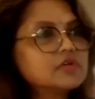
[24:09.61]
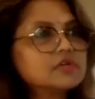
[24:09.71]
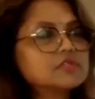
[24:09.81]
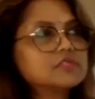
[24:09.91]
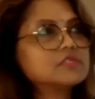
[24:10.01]

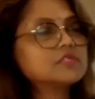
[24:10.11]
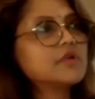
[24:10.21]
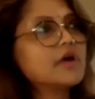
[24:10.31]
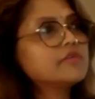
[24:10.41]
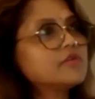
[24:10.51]

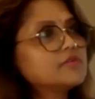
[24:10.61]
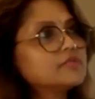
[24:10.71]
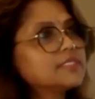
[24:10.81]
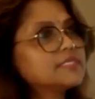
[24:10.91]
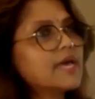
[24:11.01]
scenarios
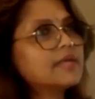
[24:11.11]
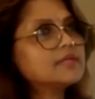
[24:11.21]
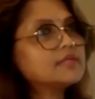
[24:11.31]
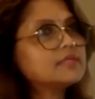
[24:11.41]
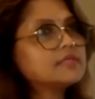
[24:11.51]
is that
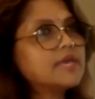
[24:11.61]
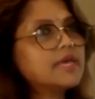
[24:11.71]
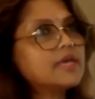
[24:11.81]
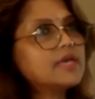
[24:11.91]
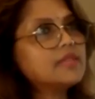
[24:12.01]
they
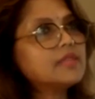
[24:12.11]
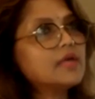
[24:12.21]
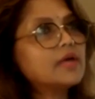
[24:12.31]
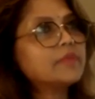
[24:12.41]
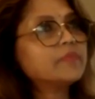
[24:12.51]

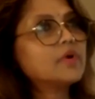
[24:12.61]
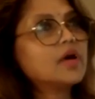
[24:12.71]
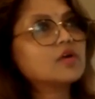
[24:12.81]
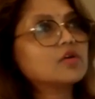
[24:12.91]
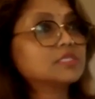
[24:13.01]
either
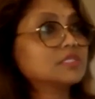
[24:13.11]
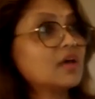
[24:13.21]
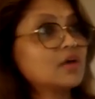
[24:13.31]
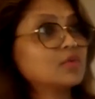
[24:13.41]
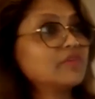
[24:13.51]
got
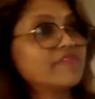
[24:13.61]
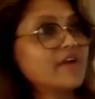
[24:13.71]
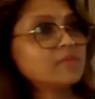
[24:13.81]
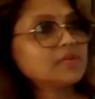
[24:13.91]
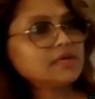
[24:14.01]
stuck with a
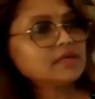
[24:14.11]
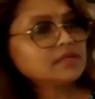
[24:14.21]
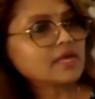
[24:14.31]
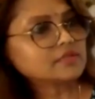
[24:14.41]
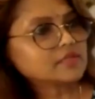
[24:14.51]
family
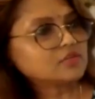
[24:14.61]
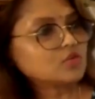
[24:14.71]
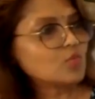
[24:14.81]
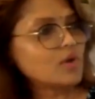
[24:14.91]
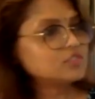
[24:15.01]
that they
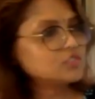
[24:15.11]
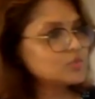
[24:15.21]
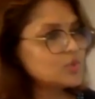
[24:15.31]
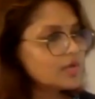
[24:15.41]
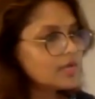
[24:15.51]
don't want to,
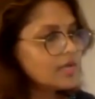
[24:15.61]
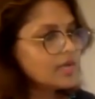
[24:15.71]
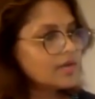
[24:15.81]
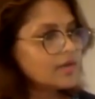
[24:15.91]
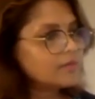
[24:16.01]

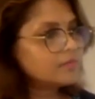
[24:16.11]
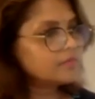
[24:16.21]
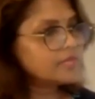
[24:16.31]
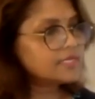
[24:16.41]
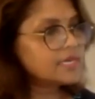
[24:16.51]

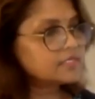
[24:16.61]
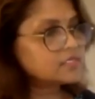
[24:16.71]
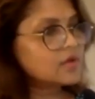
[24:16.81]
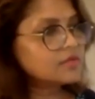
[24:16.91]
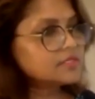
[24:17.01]
that has
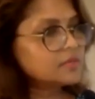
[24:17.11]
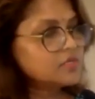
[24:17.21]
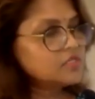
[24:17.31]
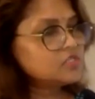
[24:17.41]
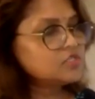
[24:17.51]
got some
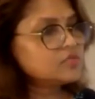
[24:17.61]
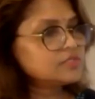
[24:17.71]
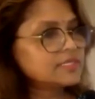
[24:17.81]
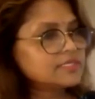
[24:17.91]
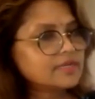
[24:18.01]
issues,
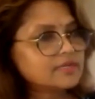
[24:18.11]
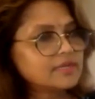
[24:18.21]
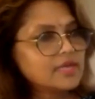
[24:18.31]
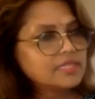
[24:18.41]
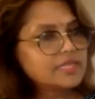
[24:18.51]
and then
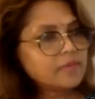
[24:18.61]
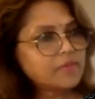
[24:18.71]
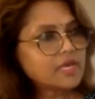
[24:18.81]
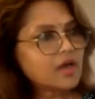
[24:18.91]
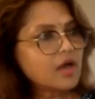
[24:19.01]
they
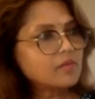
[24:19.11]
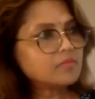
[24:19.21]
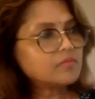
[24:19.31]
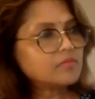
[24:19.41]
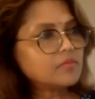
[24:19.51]

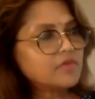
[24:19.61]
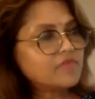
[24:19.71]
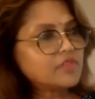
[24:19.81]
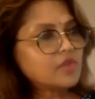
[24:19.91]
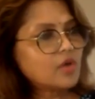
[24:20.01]
become,
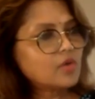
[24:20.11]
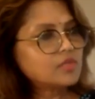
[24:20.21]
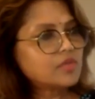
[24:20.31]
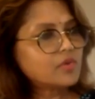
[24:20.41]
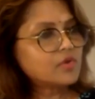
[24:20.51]
even though
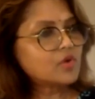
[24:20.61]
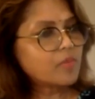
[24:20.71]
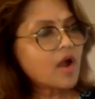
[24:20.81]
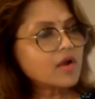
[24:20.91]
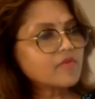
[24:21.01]
they were not
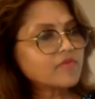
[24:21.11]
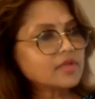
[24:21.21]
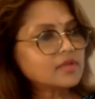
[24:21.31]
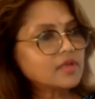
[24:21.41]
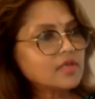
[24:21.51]
part of
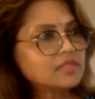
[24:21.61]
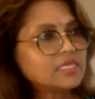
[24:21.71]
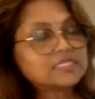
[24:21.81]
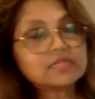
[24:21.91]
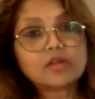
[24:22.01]
it, they
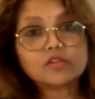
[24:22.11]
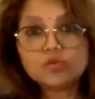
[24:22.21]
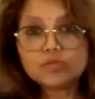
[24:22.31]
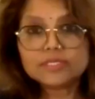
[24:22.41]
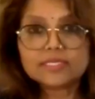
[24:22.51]
start
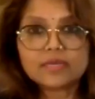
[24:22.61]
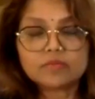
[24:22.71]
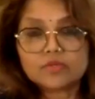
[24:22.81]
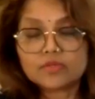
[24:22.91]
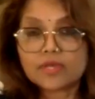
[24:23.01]
using them
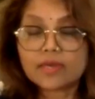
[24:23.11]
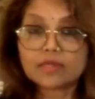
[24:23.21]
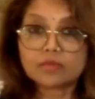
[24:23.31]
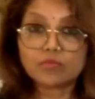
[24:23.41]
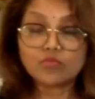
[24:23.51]
so they
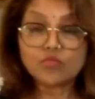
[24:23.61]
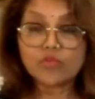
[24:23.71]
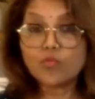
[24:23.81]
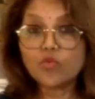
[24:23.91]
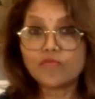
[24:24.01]
can
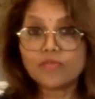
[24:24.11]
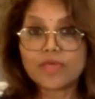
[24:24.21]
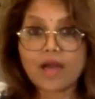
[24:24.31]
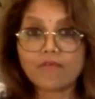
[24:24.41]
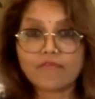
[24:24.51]
remove their